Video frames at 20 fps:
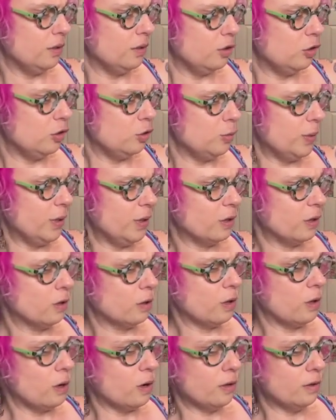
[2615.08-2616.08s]
You be the
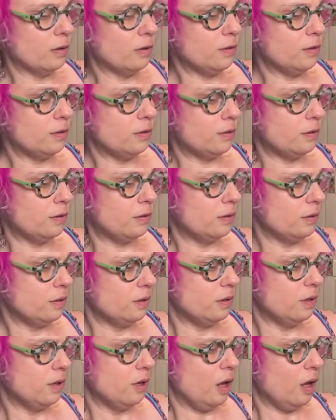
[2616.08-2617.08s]
gloss.
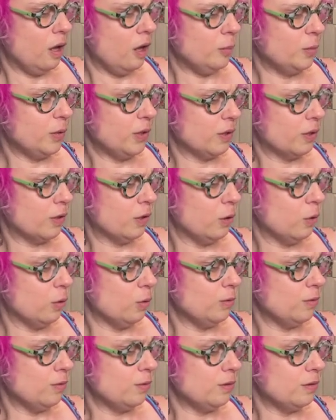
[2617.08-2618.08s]
I'll be the
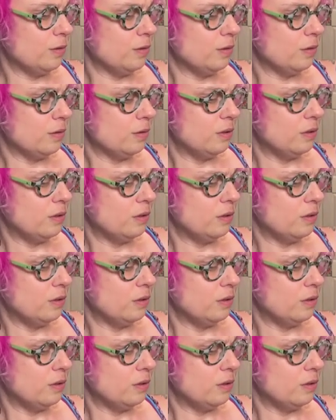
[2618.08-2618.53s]
ghost.